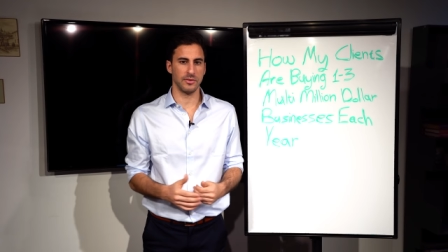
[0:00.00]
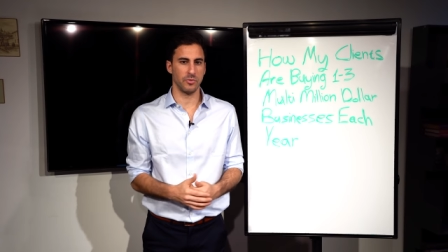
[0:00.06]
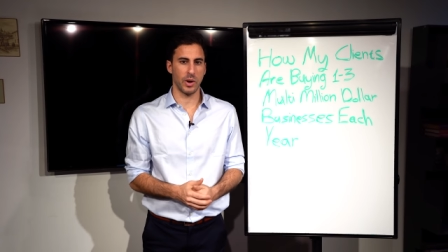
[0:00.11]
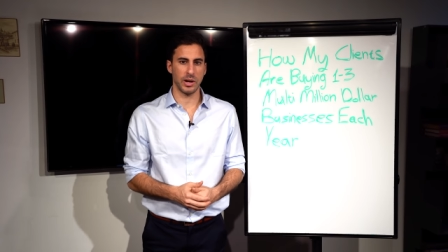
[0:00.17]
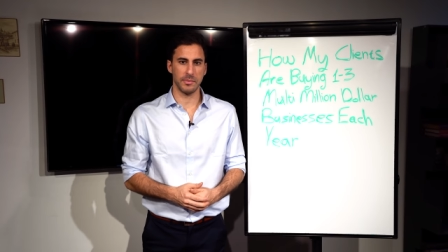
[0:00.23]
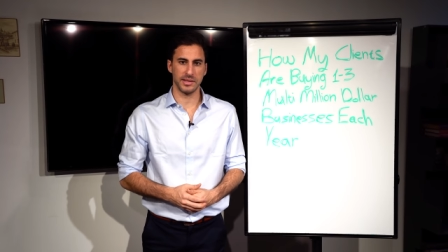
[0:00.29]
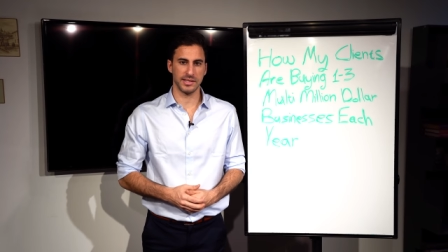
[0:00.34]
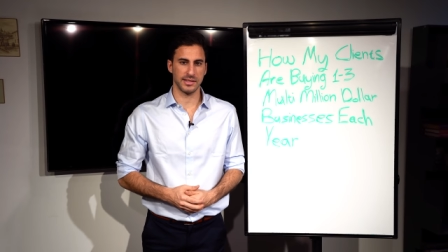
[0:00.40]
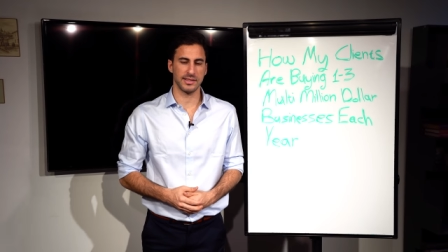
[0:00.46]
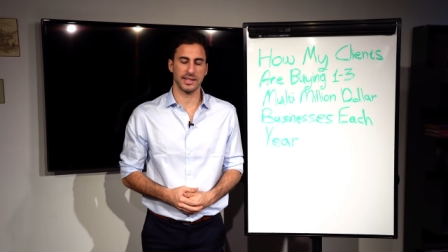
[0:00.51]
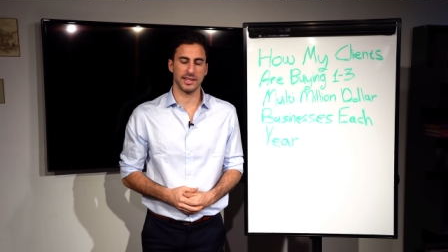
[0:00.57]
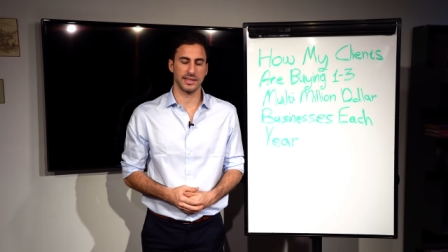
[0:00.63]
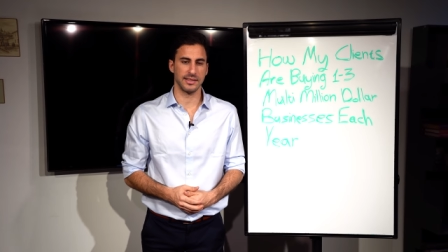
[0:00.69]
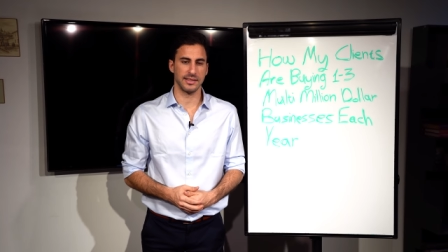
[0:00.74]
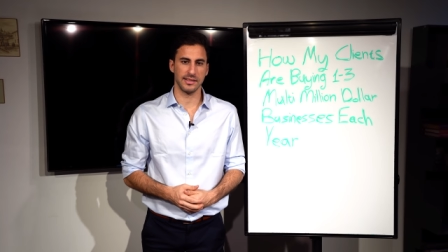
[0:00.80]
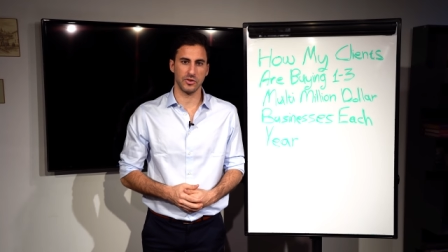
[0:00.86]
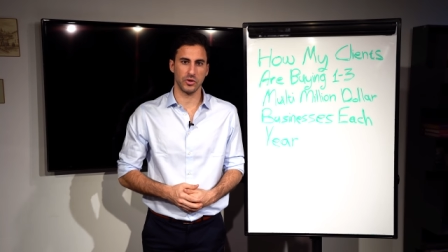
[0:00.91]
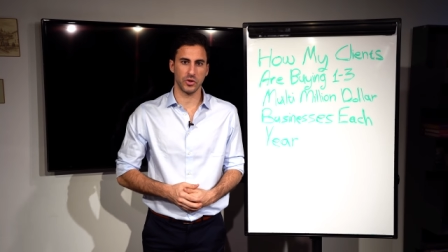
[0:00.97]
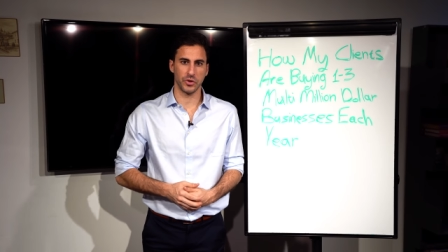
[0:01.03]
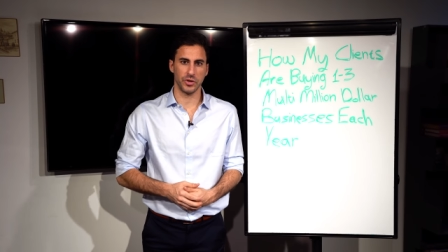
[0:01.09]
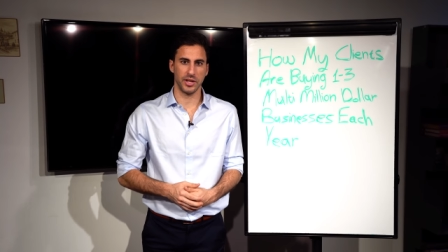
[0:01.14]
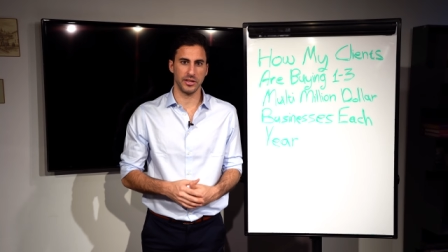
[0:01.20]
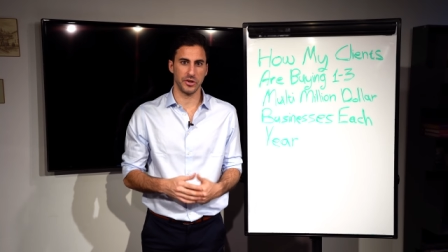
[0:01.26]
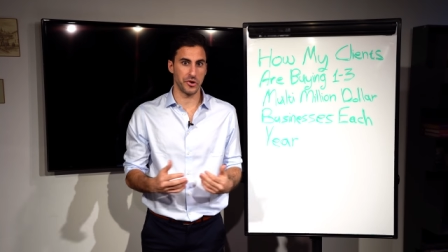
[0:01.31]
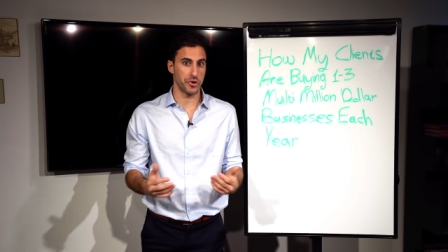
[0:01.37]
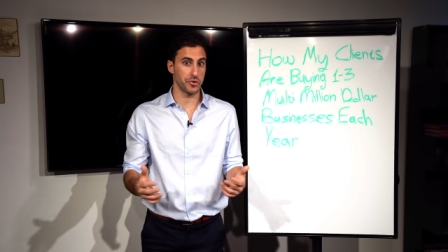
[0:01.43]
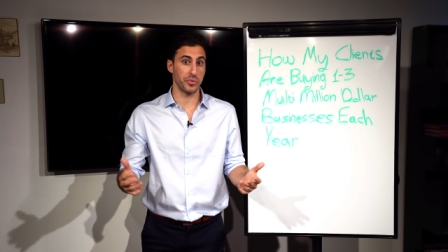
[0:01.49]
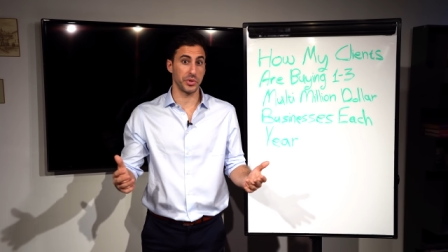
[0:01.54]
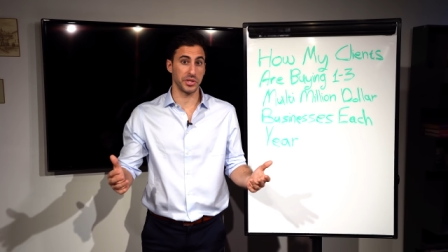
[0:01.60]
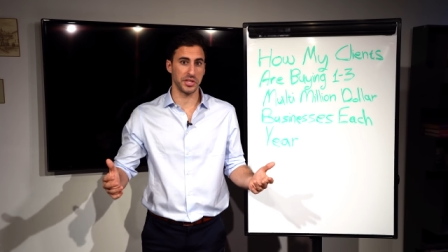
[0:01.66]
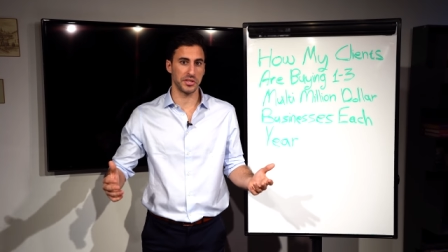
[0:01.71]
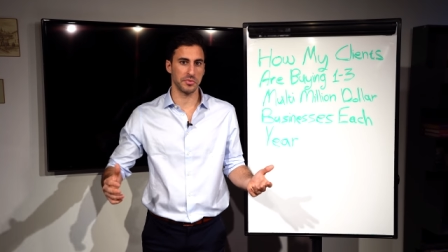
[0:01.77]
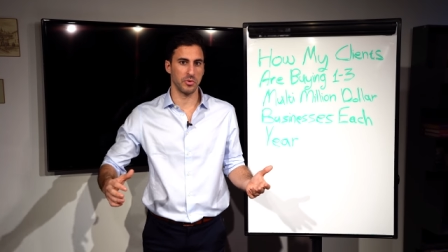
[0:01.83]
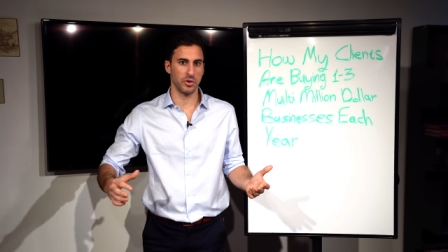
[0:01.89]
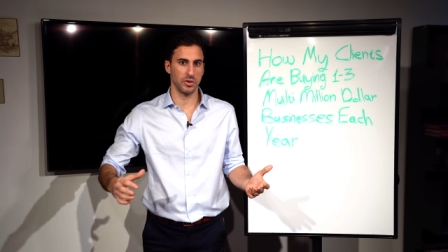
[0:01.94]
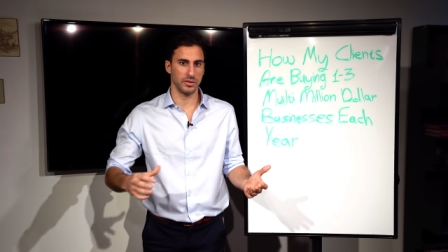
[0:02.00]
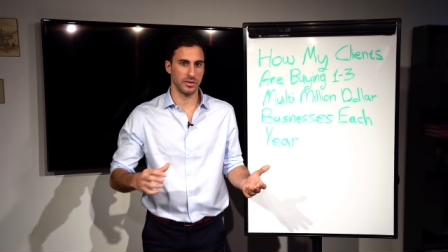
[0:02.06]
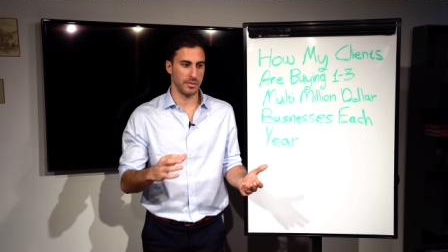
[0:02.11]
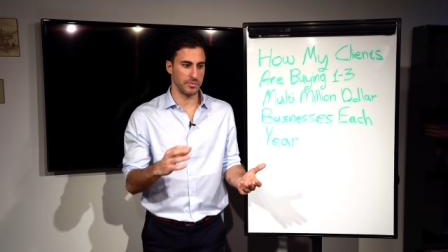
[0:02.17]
one business like this is all you need. They're not really small.